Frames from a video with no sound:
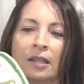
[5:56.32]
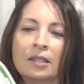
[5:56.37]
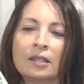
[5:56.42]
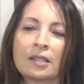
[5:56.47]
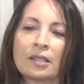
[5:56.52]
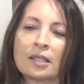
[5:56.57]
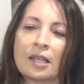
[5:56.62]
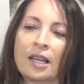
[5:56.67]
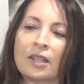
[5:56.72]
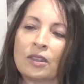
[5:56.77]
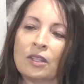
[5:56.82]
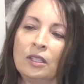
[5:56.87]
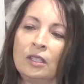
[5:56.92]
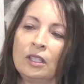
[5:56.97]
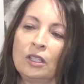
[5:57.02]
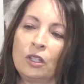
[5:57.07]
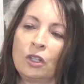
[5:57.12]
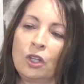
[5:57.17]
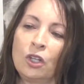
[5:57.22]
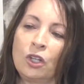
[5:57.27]
it's got the
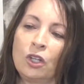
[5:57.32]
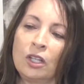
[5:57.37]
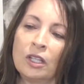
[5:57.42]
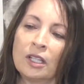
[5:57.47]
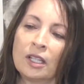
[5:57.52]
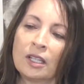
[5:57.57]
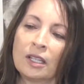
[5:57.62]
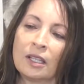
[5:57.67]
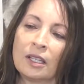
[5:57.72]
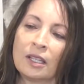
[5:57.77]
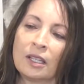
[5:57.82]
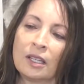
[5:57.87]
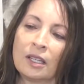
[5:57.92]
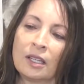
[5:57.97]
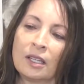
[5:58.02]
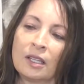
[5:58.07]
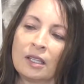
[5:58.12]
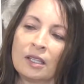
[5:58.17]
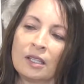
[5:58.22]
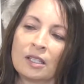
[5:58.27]
little hook.
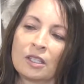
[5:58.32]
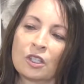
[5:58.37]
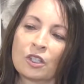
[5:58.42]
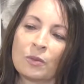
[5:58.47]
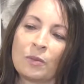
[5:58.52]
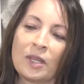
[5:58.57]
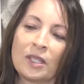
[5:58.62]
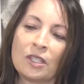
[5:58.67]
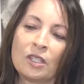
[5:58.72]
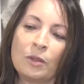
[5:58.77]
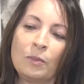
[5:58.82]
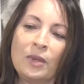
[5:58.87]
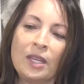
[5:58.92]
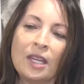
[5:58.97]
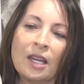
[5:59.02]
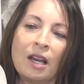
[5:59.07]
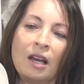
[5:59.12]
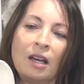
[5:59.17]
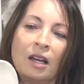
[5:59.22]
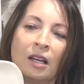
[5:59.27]
It's meant to be
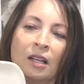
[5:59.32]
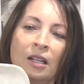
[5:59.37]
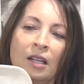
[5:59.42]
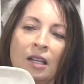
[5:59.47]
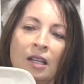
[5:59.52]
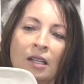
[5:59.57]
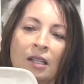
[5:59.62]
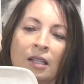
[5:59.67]
hung.